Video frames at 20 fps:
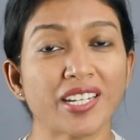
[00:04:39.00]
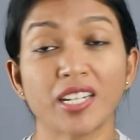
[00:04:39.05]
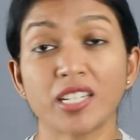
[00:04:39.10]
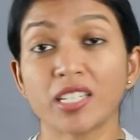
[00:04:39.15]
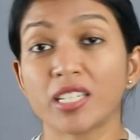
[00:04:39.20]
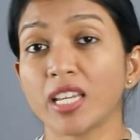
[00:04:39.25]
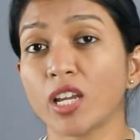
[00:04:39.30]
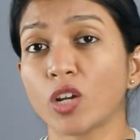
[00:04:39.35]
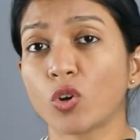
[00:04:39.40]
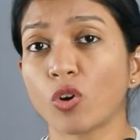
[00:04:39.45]

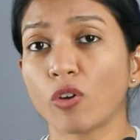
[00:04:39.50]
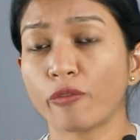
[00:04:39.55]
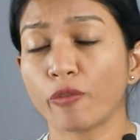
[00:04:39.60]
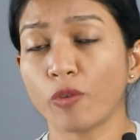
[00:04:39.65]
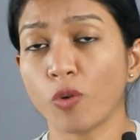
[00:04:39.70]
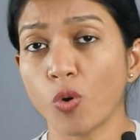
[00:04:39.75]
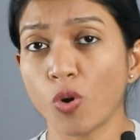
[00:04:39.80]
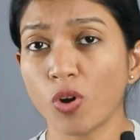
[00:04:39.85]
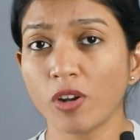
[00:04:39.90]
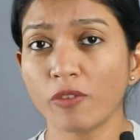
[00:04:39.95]
intake
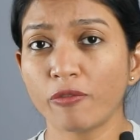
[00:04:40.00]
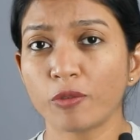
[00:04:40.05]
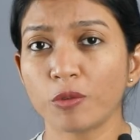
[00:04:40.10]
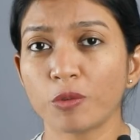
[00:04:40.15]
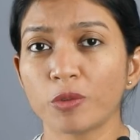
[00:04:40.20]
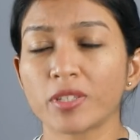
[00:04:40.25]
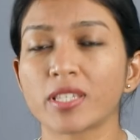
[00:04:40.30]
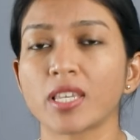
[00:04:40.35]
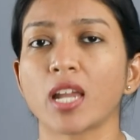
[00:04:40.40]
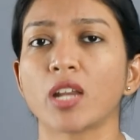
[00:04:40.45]
of whole
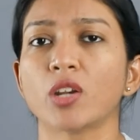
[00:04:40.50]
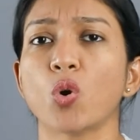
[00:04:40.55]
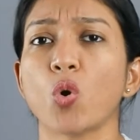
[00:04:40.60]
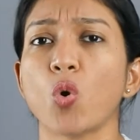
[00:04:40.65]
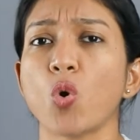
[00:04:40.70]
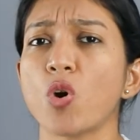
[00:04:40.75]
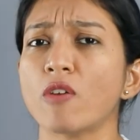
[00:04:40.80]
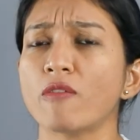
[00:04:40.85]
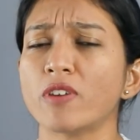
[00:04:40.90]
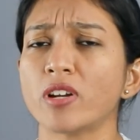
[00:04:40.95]
foods
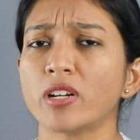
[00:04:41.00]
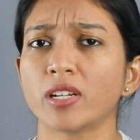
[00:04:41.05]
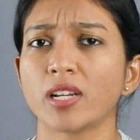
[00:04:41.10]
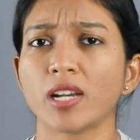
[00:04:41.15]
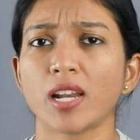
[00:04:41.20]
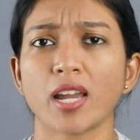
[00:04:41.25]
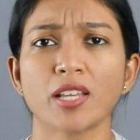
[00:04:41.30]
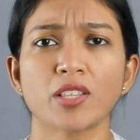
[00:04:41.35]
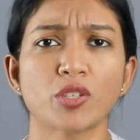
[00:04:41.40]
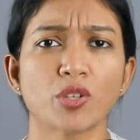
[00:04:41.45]
and
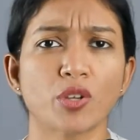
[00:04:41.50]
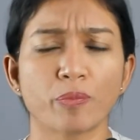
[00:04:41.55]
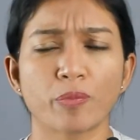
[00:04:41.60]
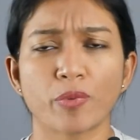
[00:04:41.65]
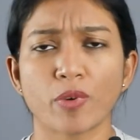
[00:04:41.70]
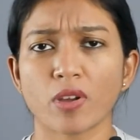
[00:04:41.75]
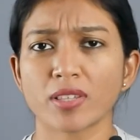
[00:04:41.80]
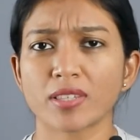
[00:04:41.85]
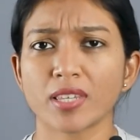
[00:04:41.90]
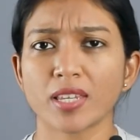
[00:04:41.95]
over-reliance
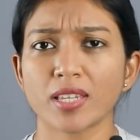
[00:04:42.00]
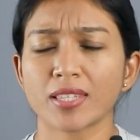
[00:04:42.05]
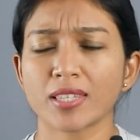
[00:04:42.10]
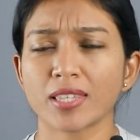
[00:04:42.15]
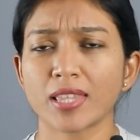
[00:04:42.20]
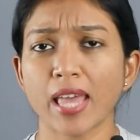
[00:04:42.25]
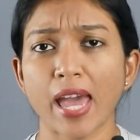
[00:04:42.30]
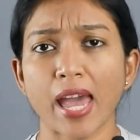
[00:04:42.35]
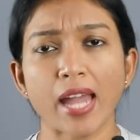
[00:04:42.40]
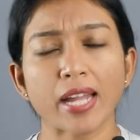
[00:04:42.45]
on
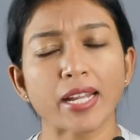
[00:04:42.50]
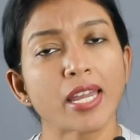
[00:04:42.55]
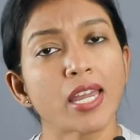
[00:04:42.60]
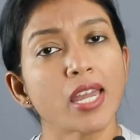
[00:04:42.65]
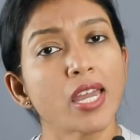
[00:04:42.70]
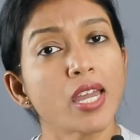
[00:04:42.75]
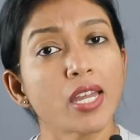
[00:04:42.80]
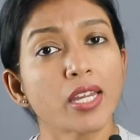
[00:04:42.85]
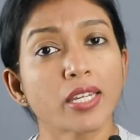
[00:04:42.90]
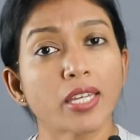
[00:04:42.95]
processed snacks
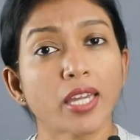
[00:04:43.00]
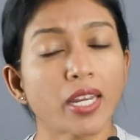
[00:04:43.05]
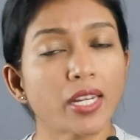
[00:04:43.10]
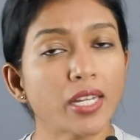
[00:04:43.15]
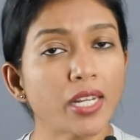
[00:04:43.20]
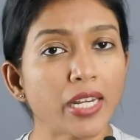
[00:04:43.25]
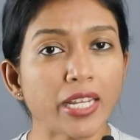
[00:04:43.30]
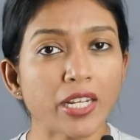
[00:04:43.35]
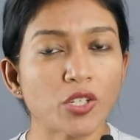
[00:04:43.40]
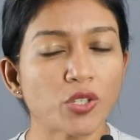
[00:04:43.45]

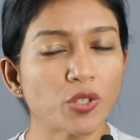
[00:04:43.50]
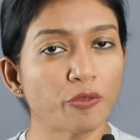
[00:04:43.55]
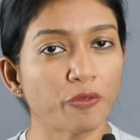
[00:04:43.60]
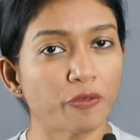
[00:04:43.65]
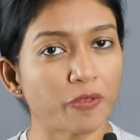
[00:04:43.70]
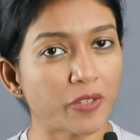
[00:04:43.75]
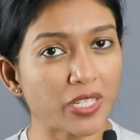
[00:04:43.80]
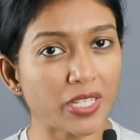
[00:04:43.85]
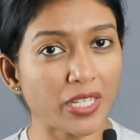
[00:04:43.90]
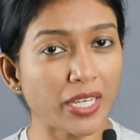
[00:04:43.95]
can lead to
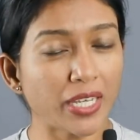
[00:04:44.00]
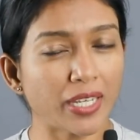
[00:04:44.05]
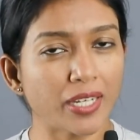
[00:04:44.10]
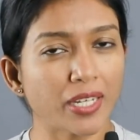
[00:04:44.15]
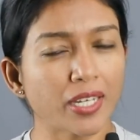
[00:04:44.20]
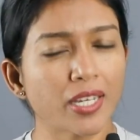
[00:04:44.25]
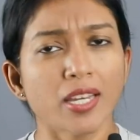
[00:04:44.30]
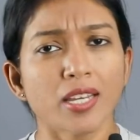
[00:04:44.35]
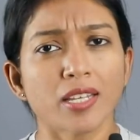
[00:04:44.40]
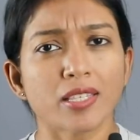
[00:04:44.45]

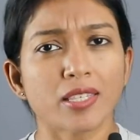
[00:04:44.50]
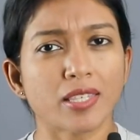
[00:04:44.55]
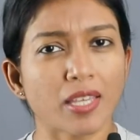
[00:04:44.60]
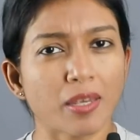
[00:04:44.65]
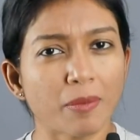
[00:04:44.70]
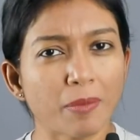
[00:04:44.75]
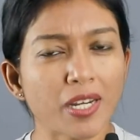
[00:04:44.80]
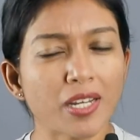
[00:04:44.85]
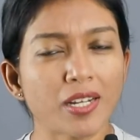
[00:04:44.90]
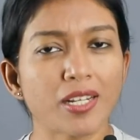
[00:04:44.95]
fatigue.
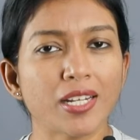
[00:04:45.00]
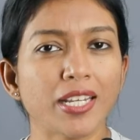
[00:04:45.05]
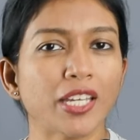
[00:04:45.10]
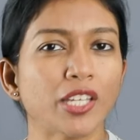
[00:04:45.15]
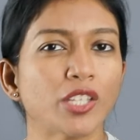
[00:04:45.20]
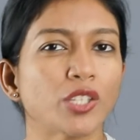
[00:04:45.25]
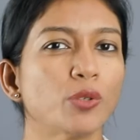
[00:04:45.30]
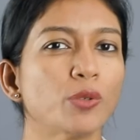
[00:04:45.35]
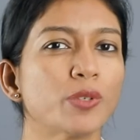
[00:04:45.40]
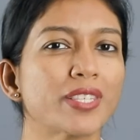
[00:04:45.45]

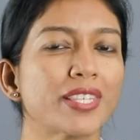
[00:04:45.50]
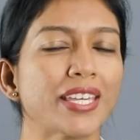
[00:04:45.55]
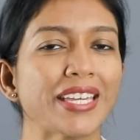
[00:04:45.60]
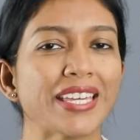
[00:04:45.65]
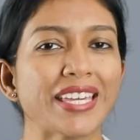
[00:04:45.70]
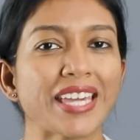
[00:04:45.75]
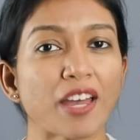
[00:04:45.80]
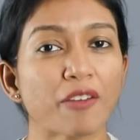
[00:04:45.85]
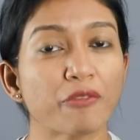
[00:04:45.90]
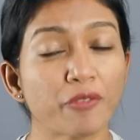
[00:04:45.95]
Similarly,
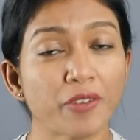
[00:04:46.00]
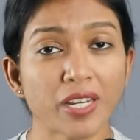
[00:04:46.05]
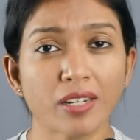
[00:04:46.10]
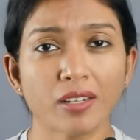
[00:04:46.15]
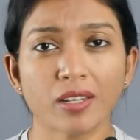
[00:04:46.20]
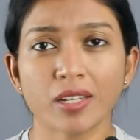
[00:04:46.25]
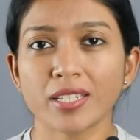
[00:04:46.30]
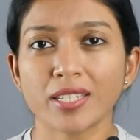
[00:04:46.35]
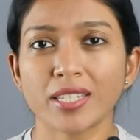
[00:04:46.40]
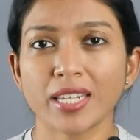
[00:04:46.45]
using
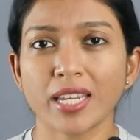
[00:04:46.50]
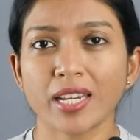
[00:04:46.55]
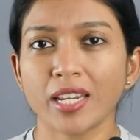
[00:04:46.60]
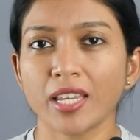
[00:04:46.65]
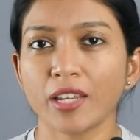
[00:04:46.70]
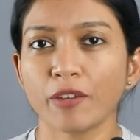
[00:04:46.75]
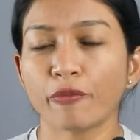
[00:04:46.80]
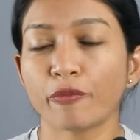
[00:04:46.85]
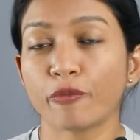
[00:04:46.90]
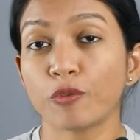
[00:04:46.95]

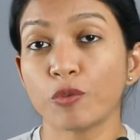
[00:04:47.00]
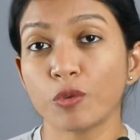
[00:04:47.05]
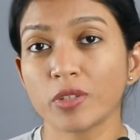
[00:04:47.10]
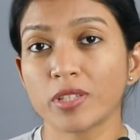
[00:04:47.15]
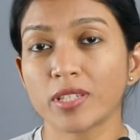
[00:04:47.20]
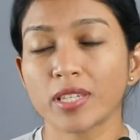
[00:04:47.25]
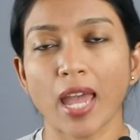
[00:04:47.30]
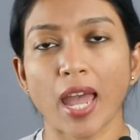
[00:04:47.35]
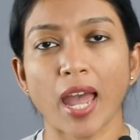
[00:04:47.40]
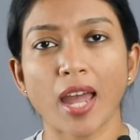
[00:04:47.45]
caffeine-containing
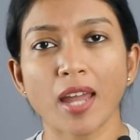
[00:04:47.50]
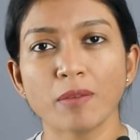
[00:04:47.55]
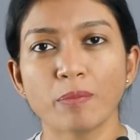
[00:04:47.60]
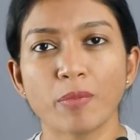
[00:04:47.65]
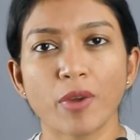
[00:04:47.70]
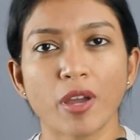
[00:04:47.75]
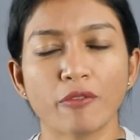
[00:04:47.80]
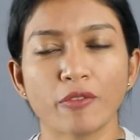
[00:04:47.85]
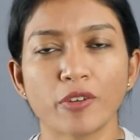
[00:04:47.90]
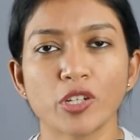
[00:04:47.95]
foods
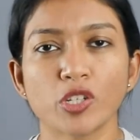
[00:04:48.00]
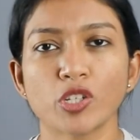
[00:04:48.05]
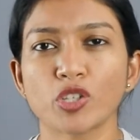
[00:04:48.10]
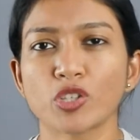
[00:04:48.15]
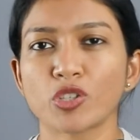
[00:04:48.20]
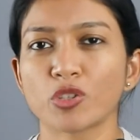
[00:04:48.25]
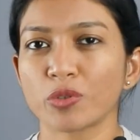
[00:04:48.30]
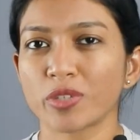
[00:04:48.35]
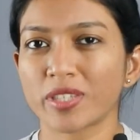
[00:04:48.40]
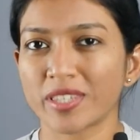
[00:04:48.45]
and
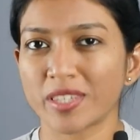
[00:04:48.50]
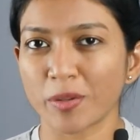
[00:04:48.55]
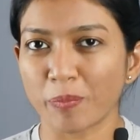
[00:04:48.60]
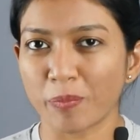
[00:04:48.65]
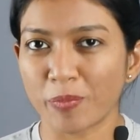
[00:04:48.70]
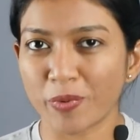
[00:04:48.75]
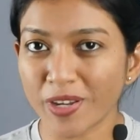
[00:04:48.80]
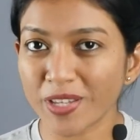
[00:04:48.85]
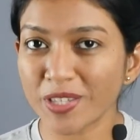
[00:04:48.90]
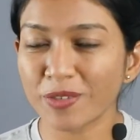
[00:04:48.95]
beverages to
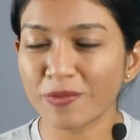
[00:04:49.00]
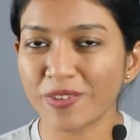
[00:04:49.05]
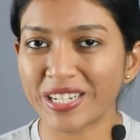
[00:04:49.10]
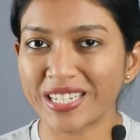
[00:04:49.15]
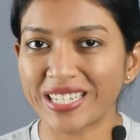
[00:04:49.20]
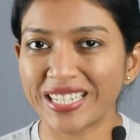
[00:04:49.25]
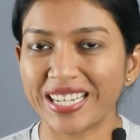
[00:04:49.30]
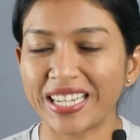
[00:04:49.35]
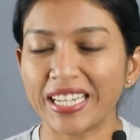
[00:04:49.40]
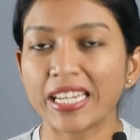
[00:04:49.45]
suppress
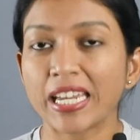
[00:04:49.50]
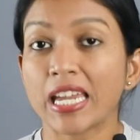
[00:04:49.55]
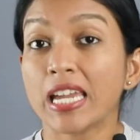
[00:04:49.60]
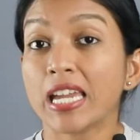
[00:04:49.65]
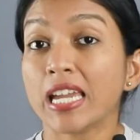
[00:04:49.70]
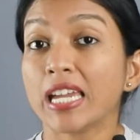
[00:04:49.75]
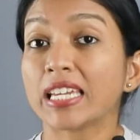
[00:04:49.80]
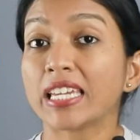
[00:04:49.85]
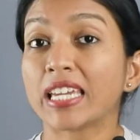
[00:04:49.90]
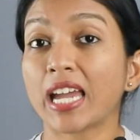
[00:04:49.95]
fatigue
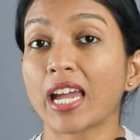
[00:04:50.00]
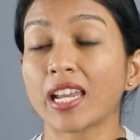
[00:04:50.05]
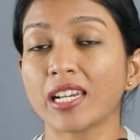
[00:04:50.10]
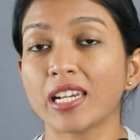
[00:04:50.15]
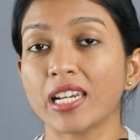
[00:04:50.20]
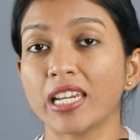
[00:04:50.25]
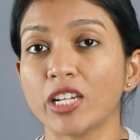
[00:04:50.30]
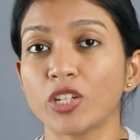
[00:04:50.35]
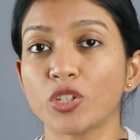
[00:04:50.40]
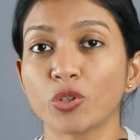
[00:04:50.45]

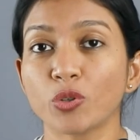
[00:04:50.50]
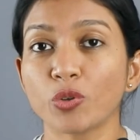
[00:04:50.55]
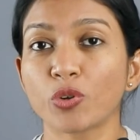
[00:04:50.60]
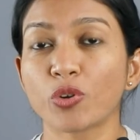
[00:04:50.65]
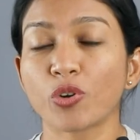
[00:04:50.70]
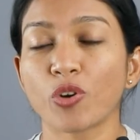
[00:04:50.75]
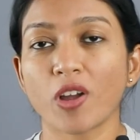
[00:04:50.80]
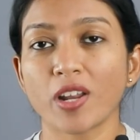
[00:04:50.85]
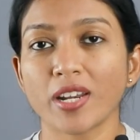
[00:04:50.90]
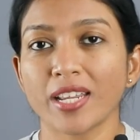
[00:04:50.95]
can lead to
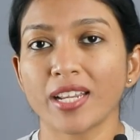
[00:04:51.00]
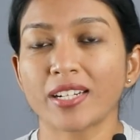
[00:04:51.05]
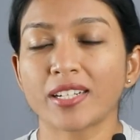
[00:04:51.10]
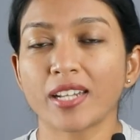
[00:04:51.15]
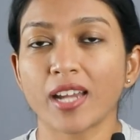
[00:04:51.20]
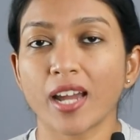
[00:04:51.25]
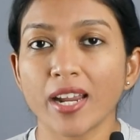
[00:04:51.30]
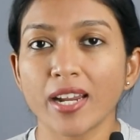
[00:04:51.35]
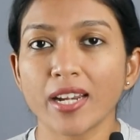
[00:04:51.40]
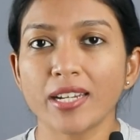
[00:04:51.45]
chronic
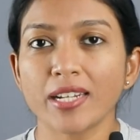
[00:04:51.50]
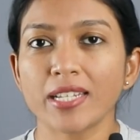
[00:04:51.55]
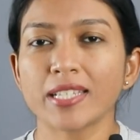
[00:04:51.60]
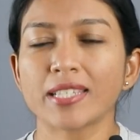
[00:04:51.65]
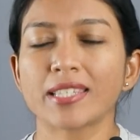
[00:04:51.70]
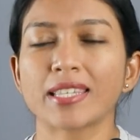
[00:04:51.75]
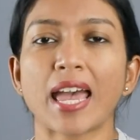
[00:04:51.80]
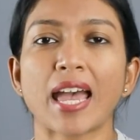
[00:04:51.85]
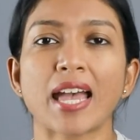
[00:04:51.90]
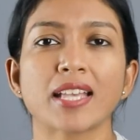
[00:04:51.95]

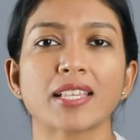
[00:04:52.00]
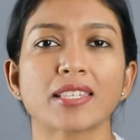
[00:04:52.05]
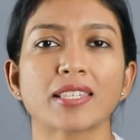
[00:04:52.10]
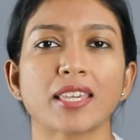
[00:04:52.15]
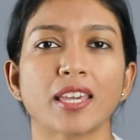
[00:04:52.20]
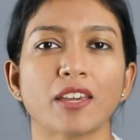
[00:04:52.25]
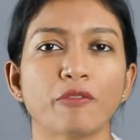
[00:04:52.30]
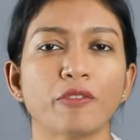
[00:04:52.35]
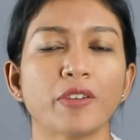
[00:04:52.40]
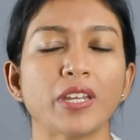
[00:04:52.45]
tiredness as
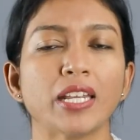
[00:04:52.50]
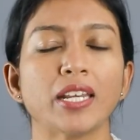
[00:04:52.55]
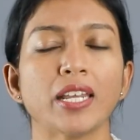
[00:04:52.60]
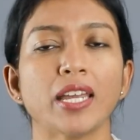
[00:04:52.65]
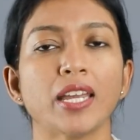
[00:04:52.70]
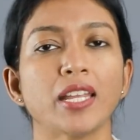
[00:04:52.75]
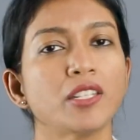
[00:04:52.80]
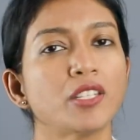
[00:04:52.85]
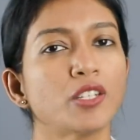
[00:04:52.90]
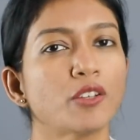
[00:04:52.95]
caffeine
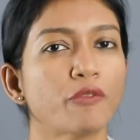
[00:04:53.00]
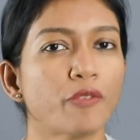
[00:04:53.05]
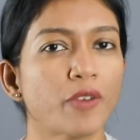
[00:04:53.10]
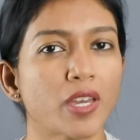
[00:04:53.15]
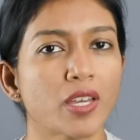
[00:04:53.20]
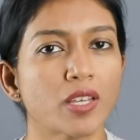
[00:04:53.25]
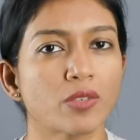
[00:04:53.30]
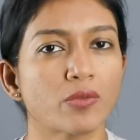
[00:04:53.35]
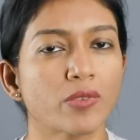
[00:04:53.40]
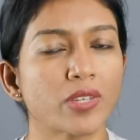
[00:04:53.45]

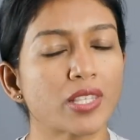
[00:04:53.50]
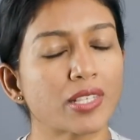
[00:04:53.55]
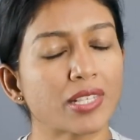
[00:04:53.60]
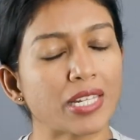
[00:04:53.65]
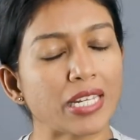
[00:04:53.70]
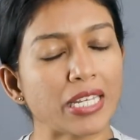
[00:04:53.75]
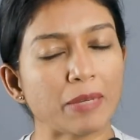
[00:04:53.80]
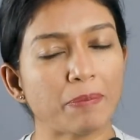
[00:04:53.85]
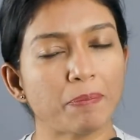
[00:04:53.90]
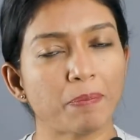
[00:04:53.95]
interferes with
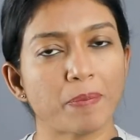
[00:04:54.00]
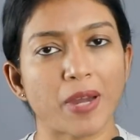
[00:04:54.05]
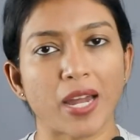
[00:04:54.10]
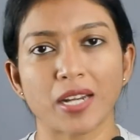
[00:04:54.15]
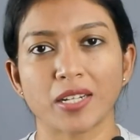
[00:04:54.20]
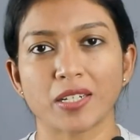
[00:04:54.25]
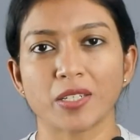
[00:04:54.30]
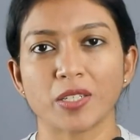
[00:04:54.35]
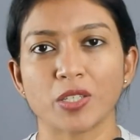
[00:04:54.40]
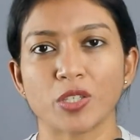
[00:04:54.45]
sleep
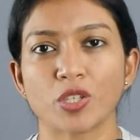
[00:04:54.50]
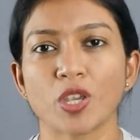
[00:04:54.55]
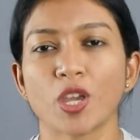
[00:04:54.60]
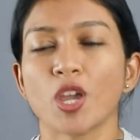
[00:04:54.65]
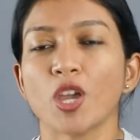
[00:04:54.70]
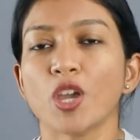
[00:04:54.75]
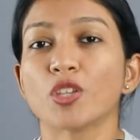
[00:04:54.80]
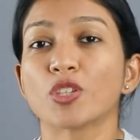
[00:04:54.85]
patterns.